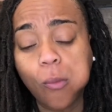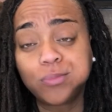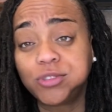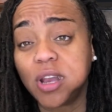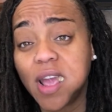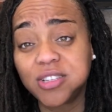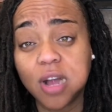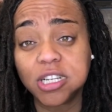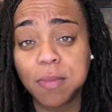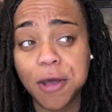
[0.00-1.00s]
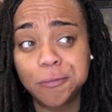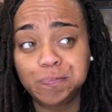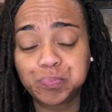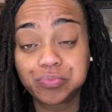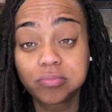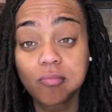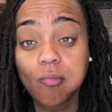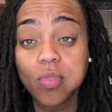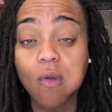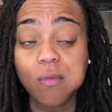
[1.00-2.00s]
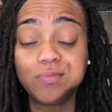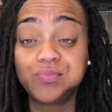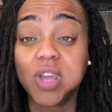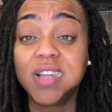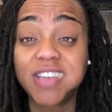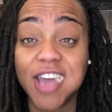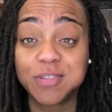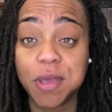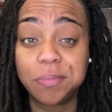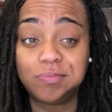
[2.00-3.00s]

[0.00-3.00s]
Today I talked about attachment.